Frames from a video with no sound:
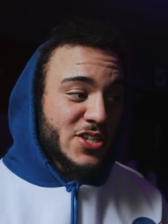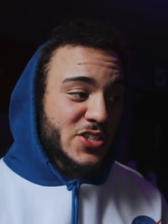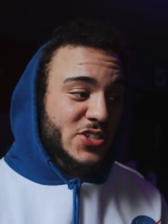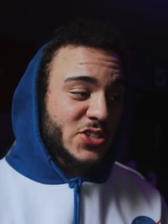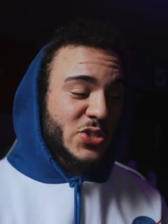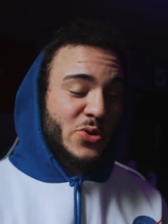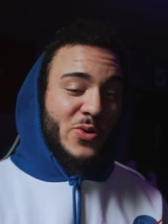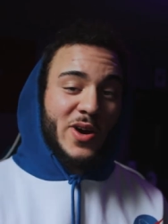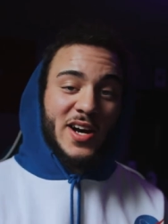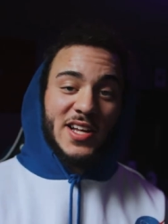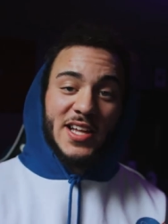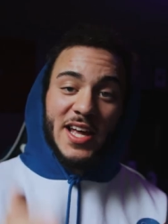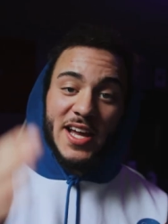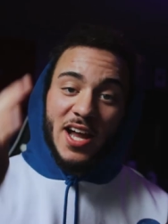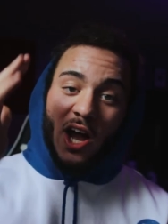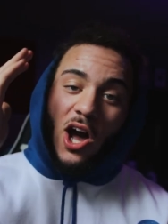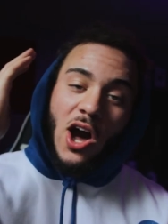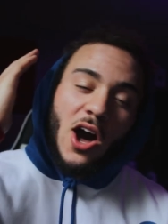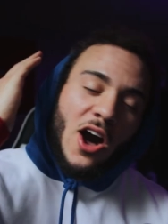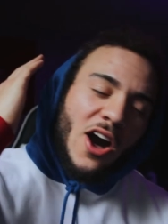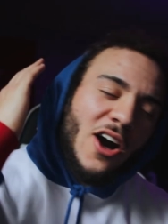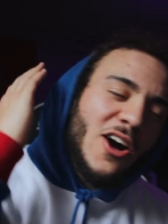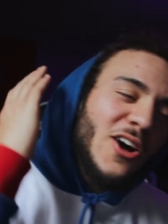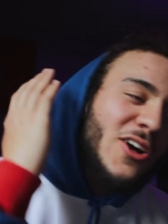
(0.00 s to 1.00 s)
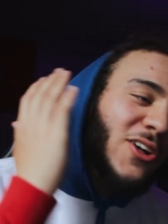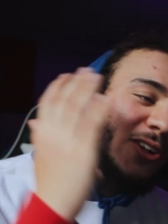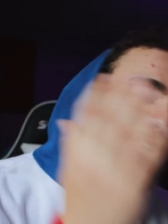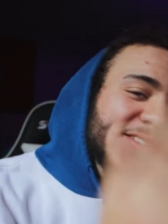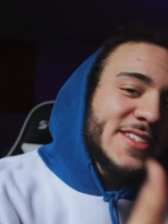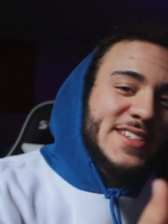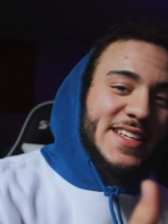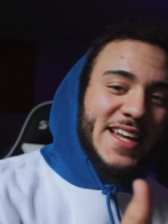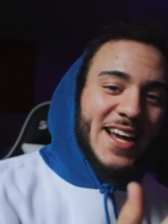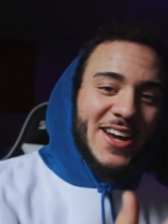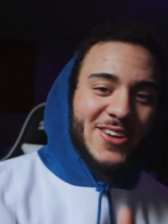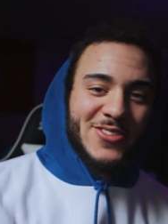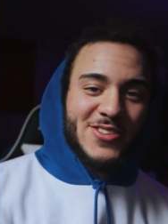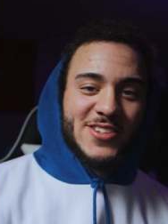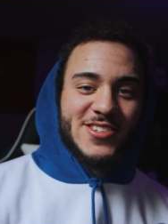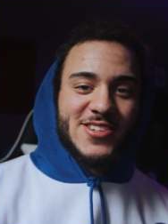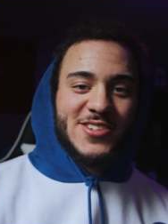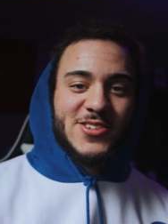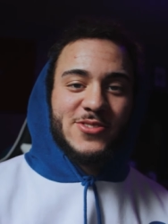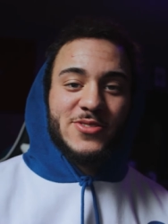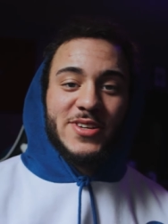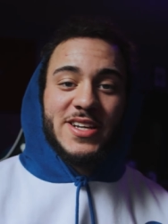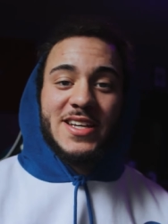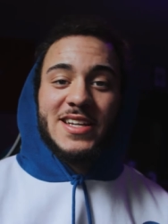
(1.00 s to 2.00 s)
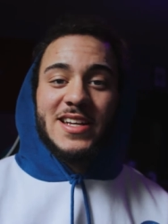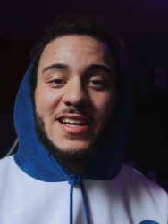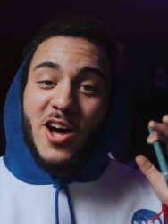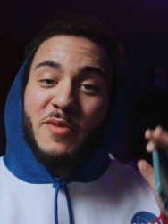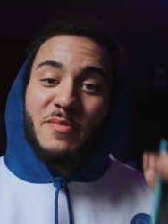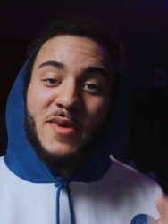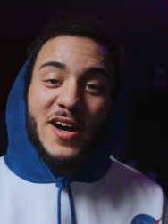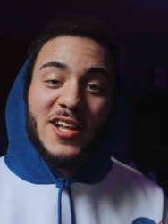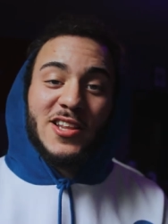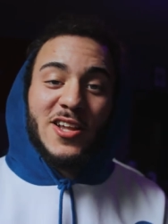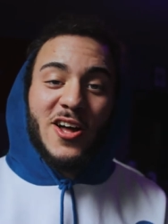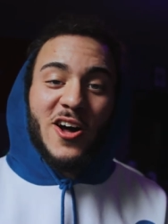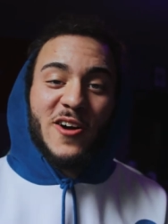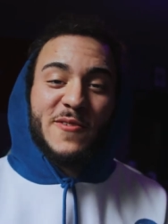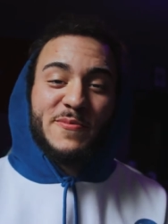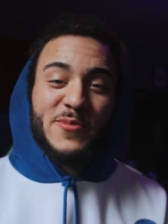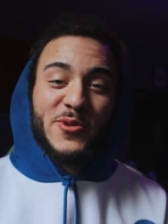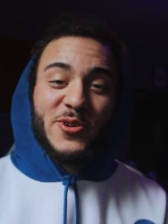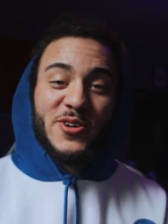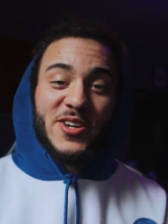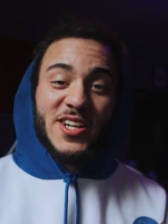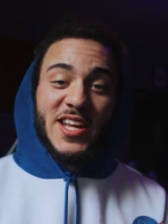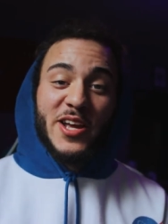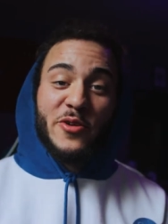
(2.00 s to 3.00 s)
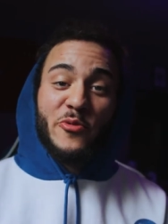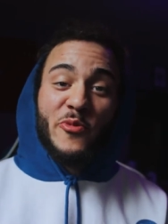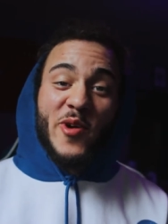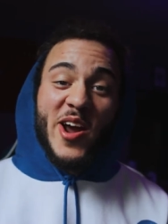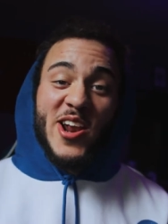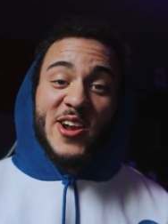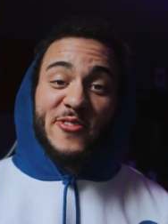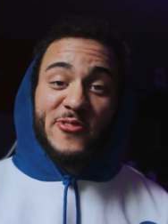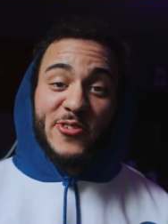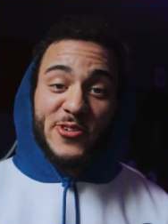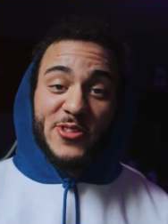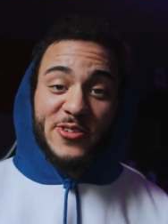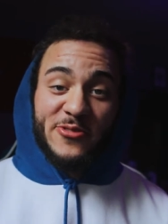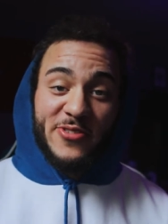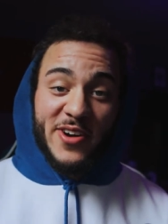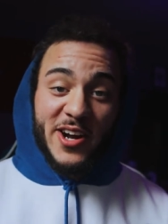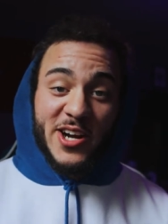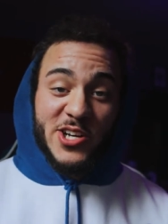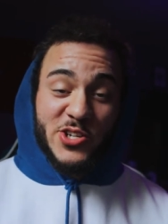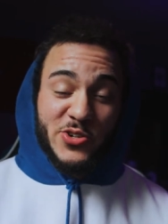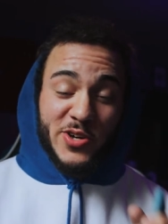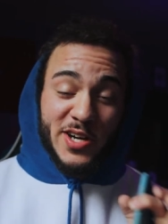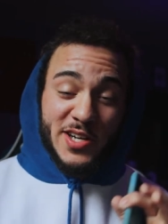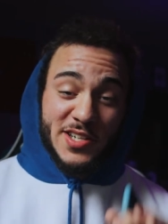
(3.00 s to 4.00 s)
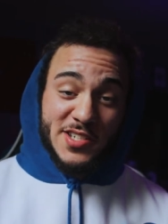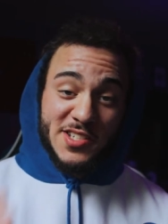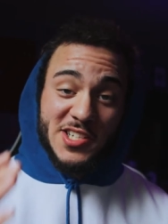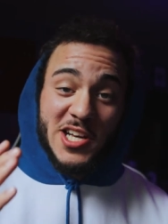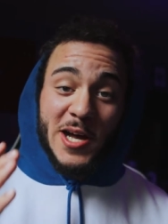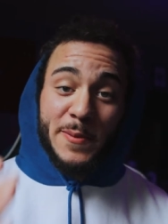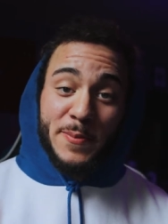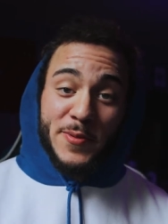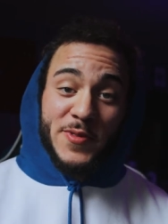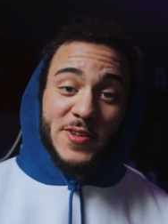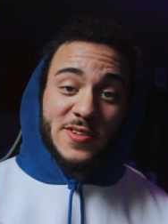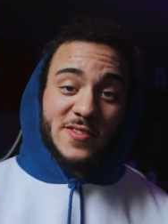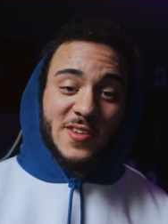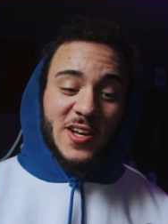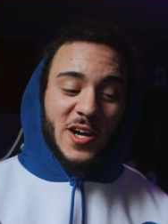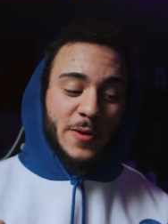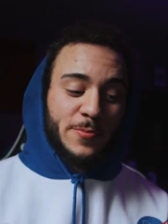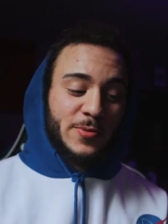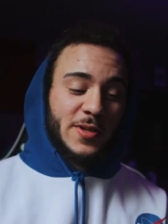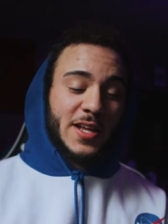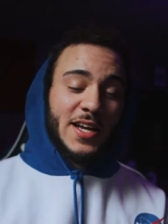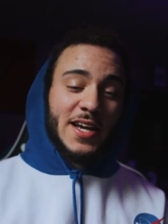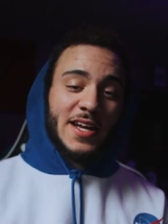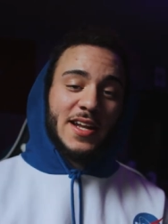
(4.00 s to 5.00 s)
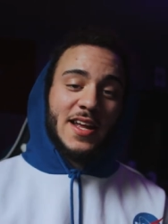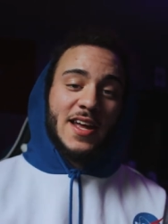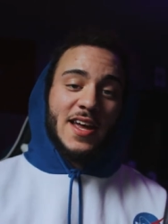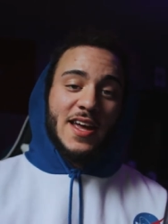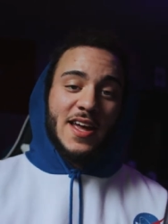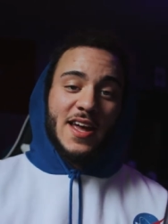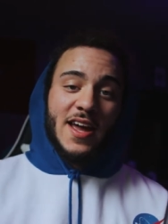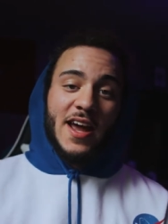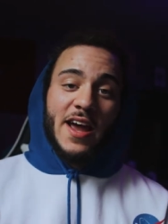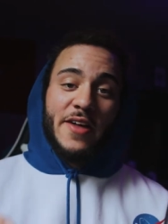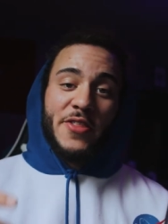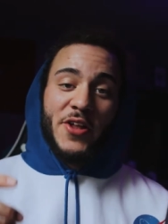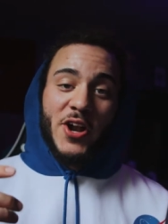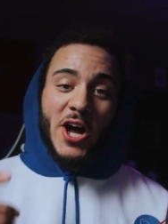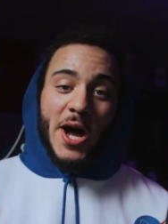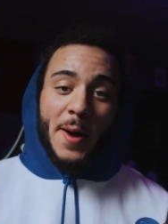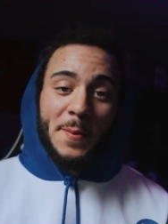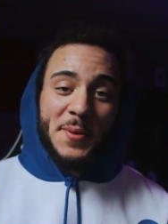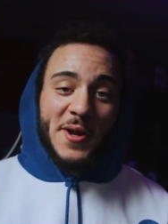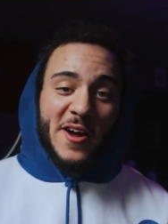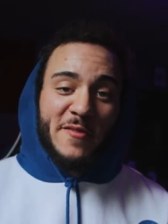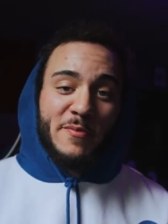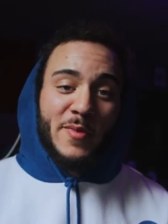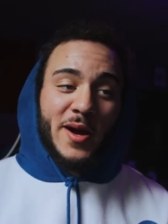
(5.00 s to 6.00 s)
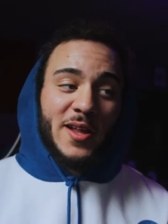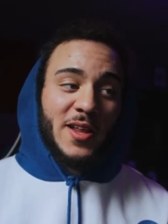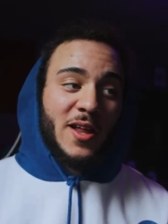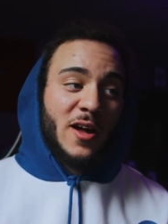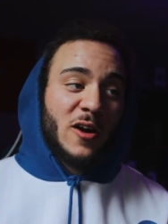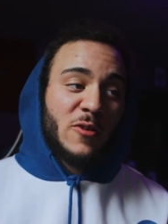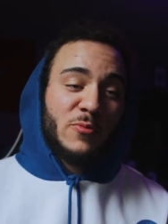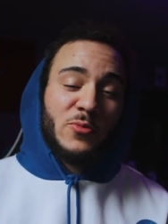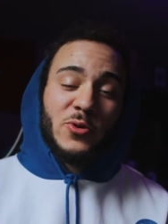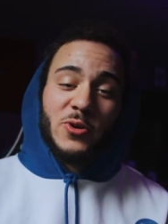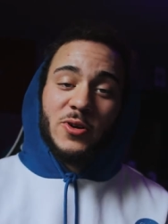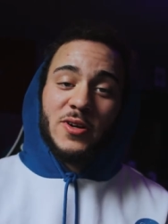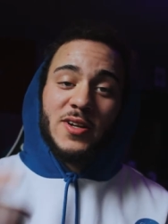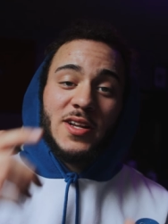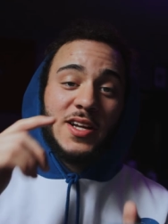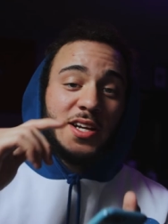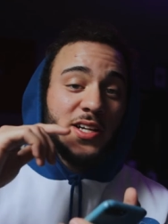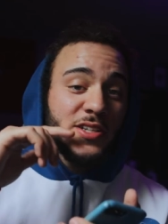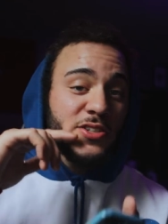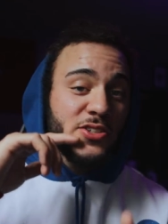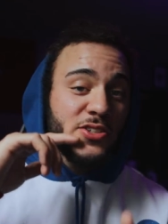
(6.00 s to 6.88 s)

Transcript: So I like hauled down the street on my longboard and waited for the fire truck to stop at the stoplight, and then hopped off my longboard,